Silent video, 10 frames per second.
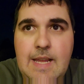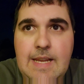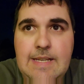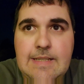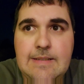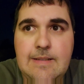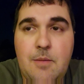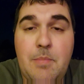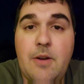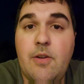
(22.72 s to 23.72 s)
a, a,
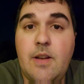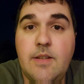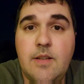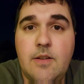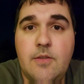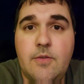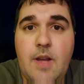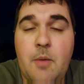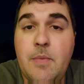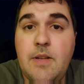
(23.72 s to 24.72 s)
better idea of
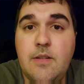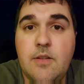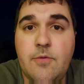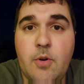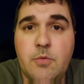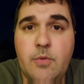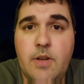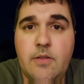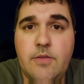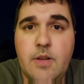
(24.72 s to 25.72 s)
how many confirmed
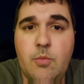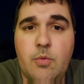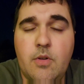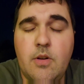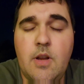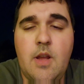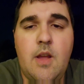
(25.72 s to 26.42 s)
tornadoes there were.